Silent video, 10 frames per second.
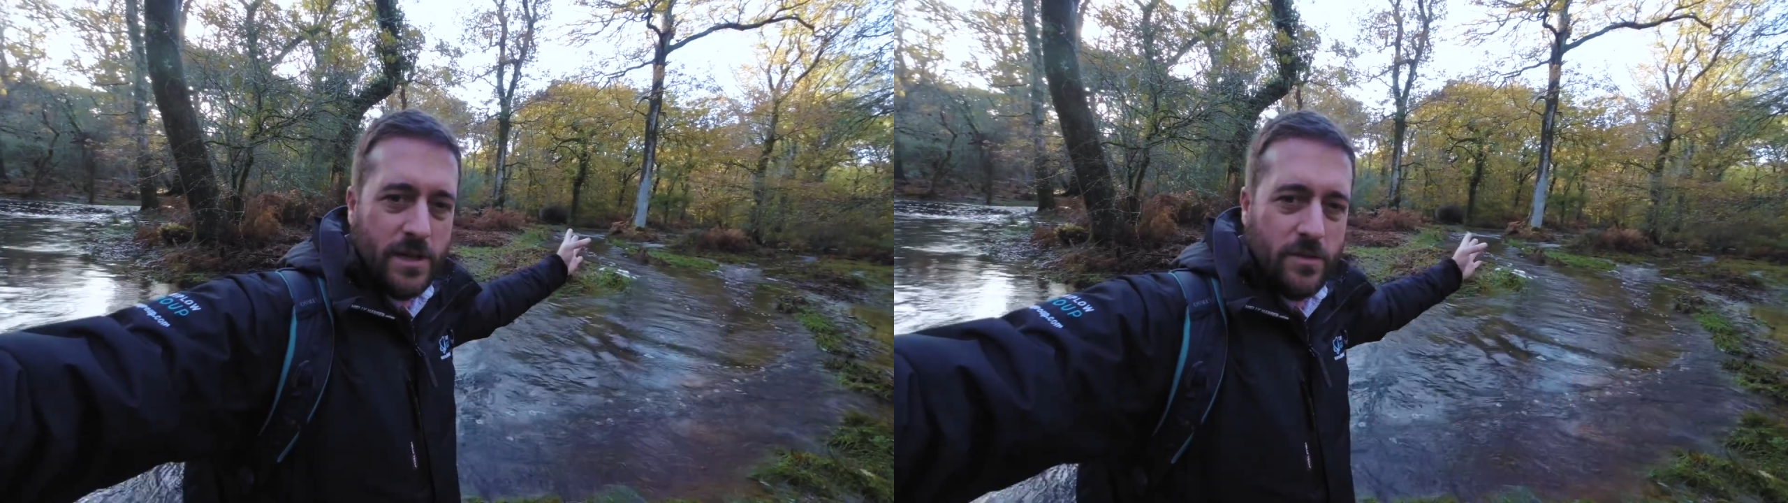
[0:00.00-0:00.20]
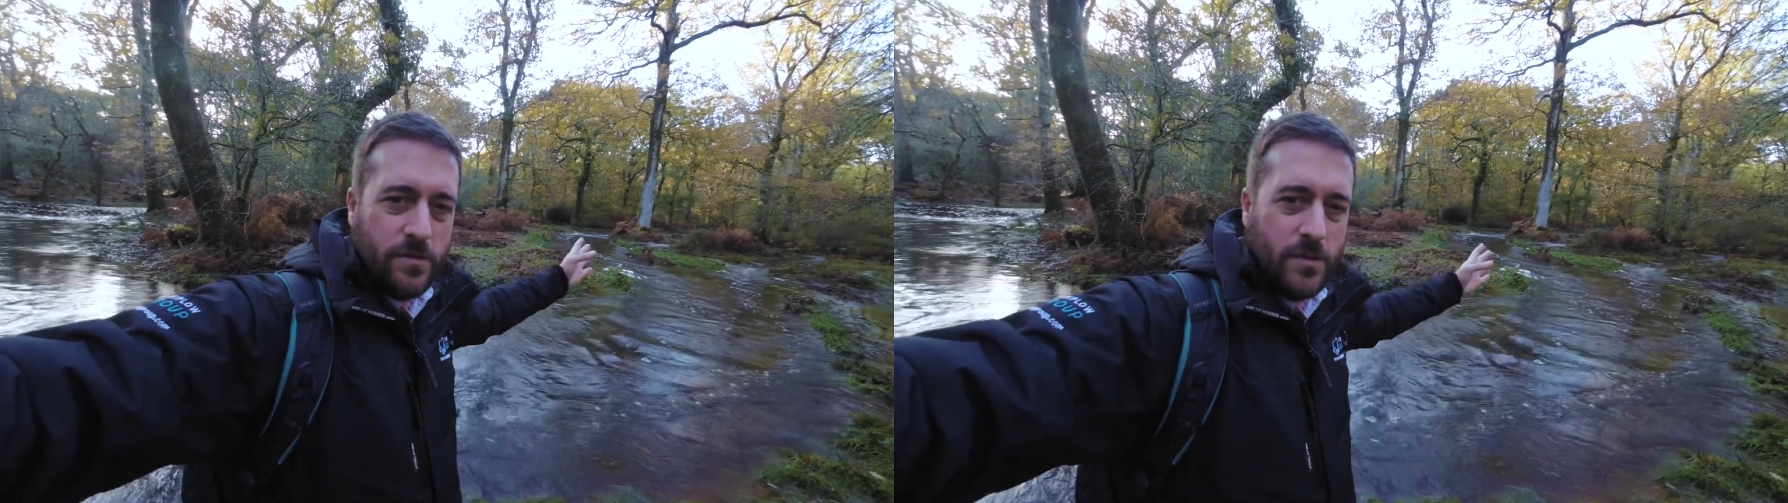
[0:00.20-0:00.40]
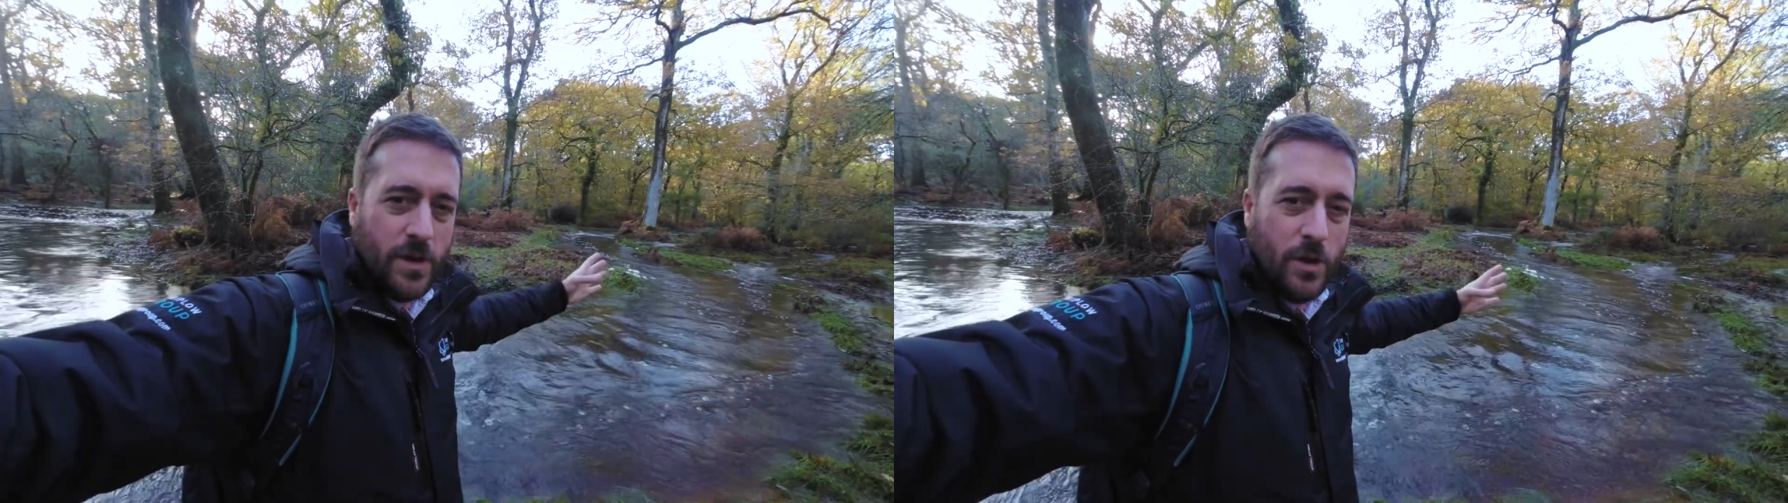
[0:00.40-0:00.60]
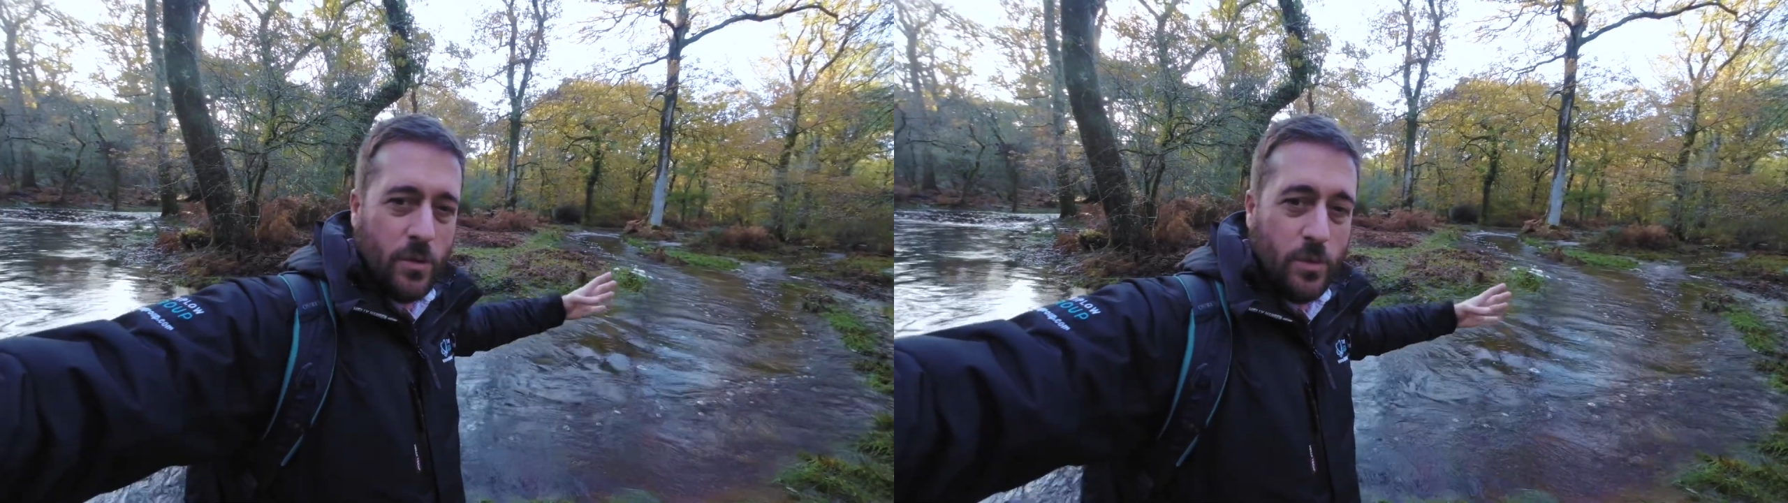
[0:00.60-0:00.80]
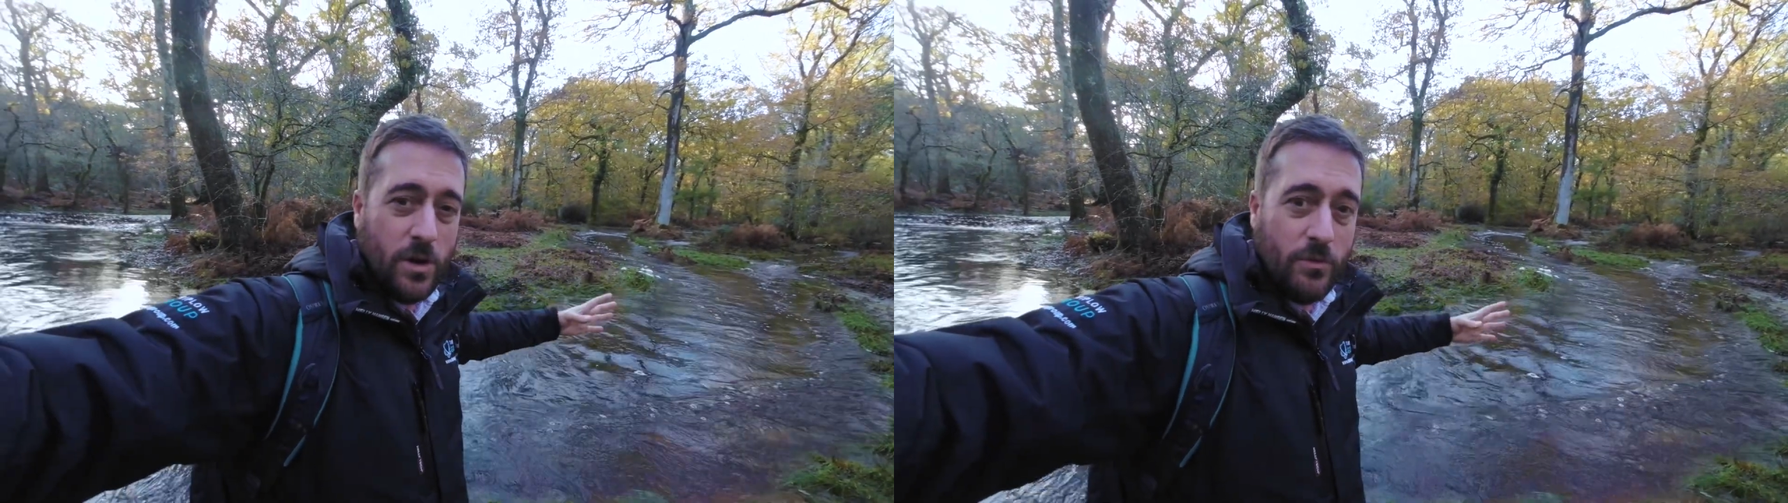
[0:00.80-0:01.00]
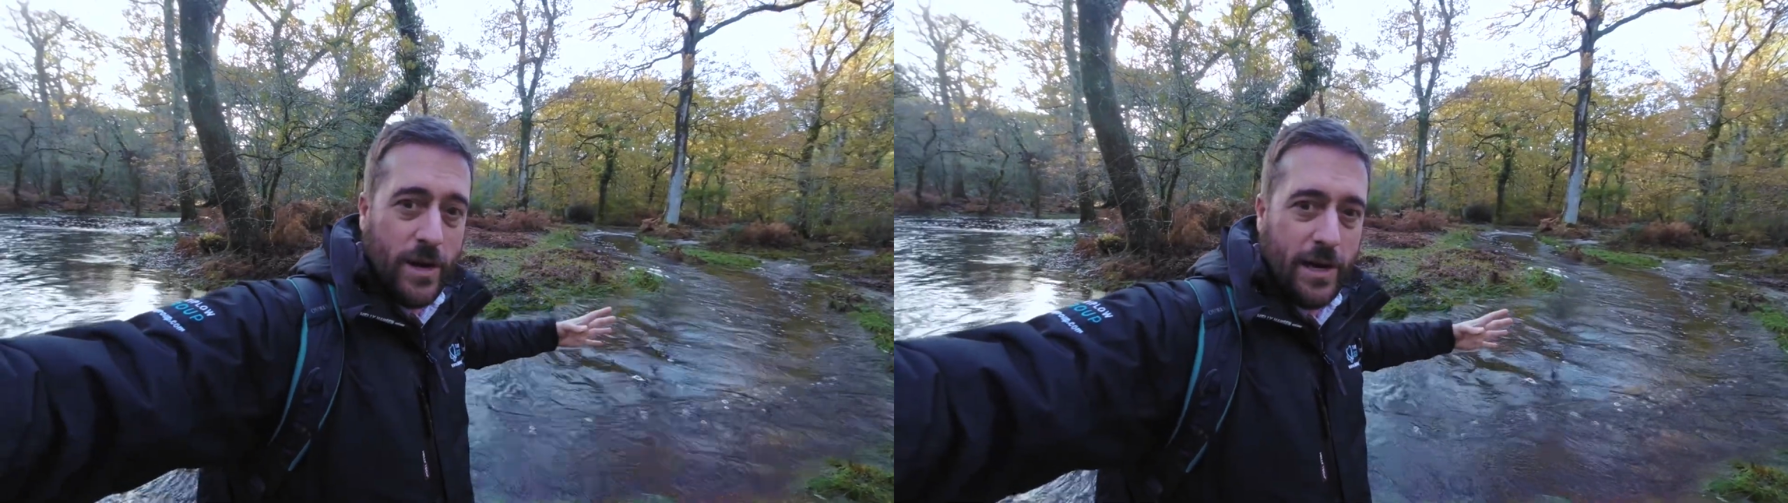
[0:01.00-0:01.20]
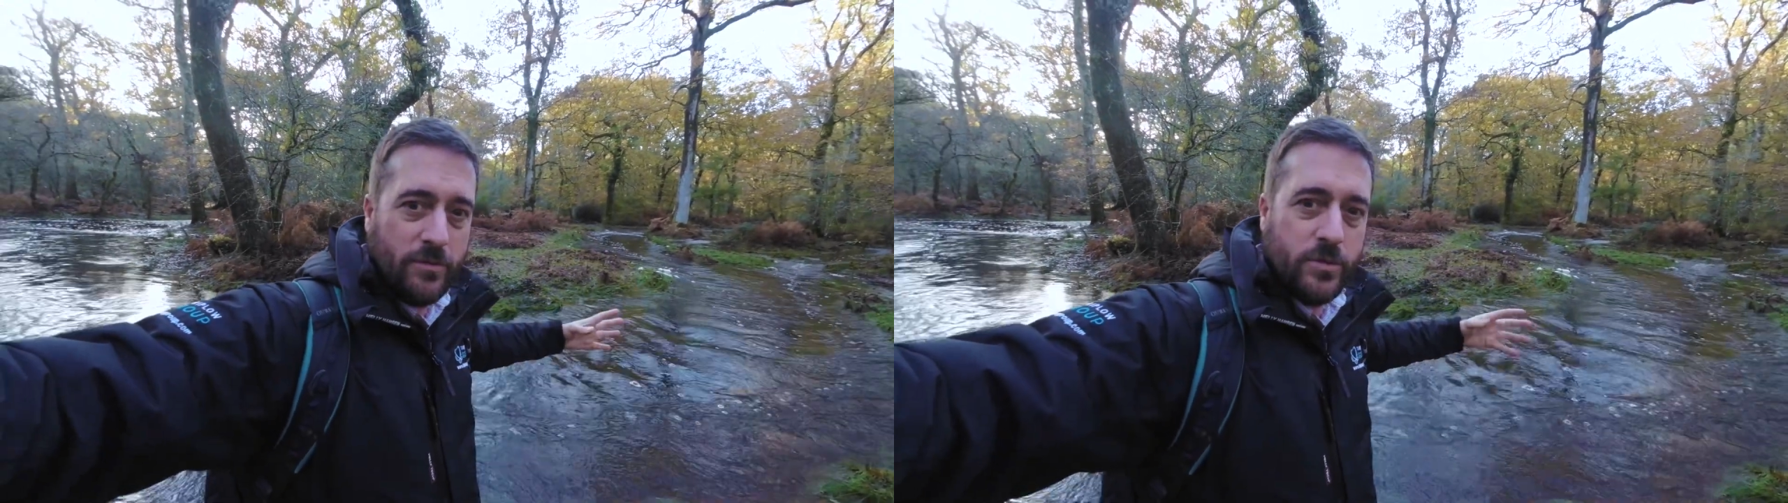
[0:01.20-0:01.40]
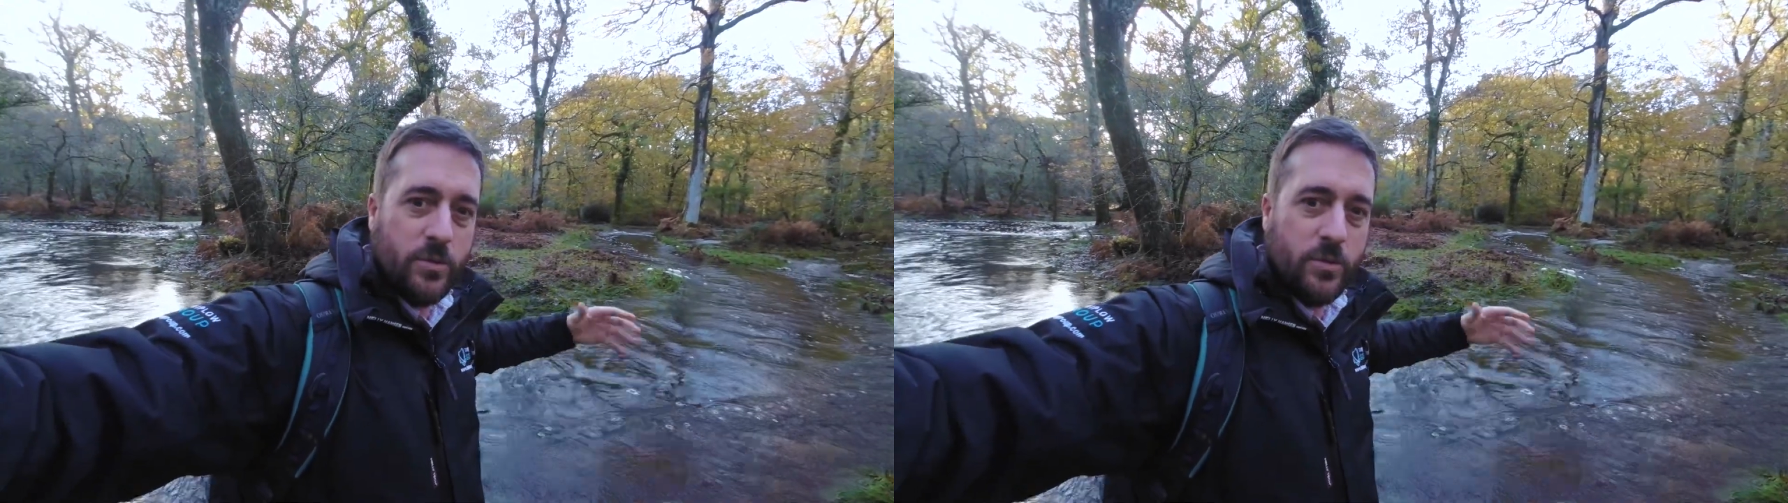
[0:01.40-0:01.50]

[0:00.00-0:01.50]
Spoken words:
flow around